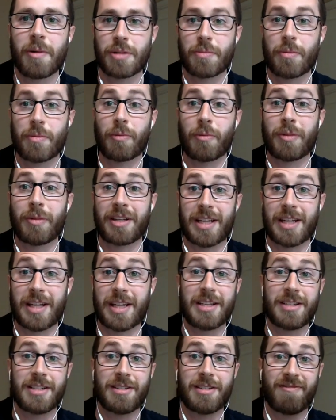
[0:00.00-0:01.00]
shape, or form, like they
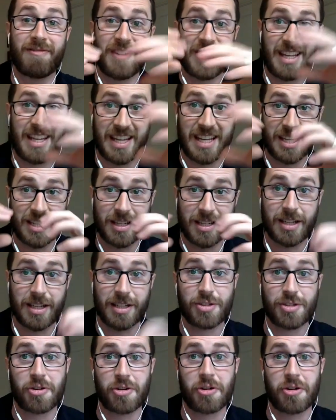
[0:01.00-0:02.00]
need to fit
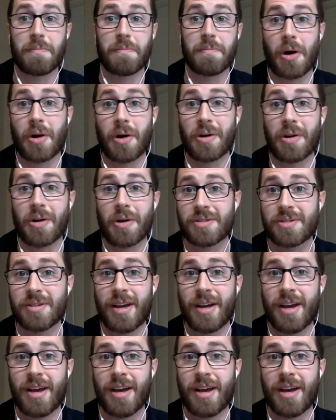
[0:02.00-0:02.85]
in certain parts,